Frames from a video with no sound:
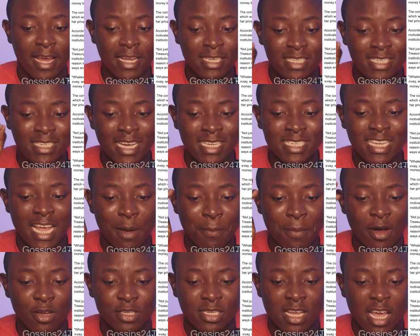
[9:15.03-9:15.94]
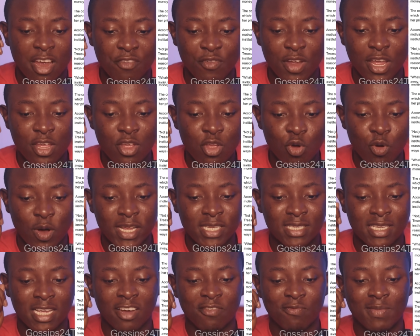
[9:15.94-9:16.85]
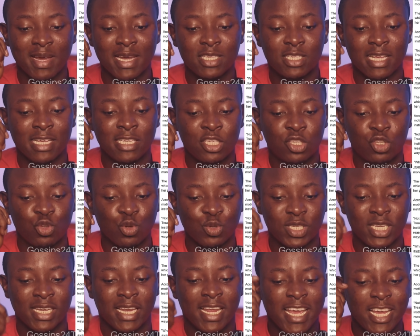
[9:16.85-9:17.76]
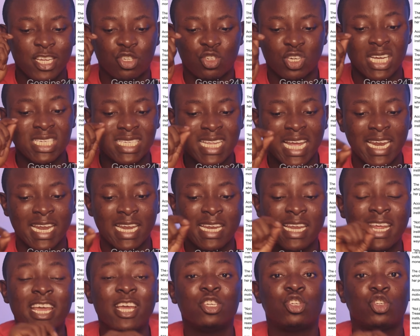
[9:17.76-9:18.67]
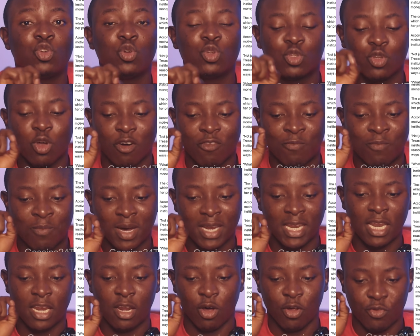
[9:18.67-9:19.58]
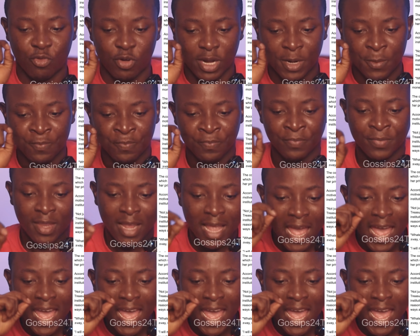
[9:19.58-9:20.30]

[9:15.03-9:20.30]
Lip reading: And just about every US government institution interested in issues of money laundering.